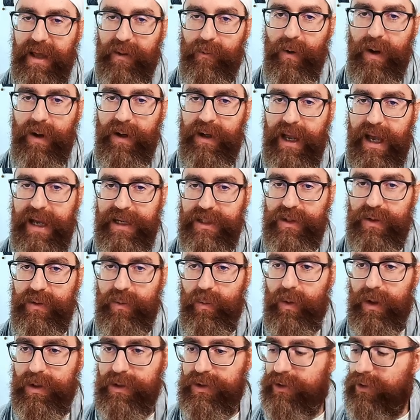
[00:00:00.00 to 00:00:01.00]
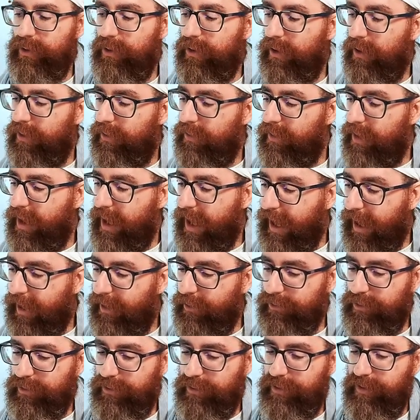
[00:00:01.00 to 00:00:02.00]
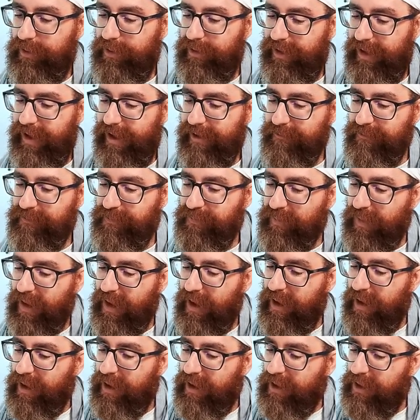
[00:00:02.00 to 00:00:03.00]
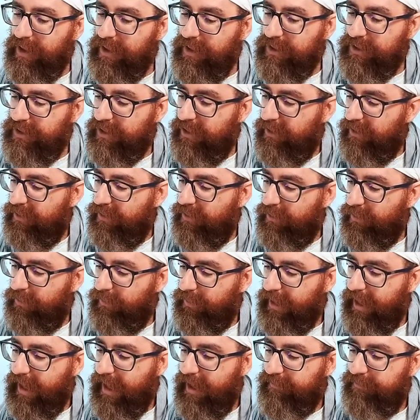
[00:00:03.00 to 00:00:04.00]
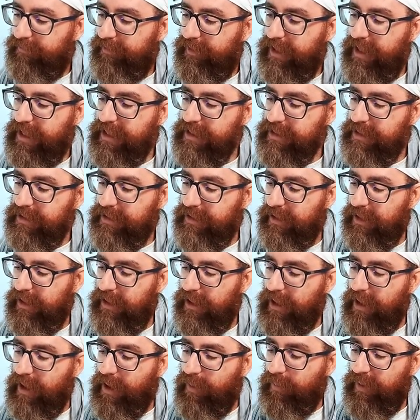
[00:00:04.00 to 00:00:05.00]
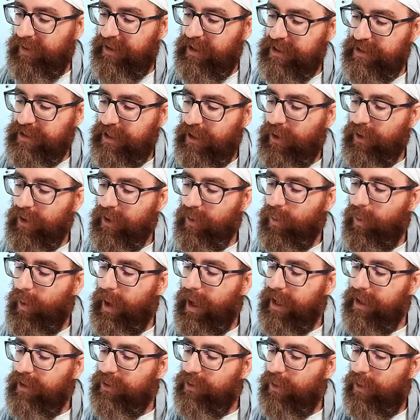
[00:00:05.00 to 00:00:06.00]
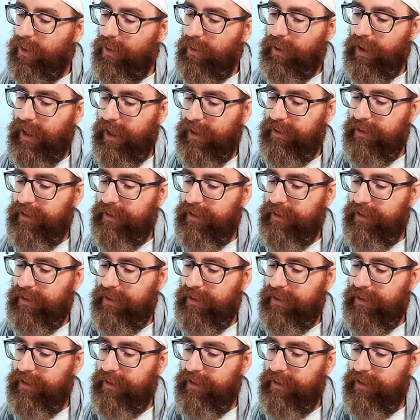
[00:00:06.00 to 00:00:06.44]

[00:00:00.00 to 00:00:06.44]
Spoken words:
wants to go out, yeah? So we have this, but there is another way to look at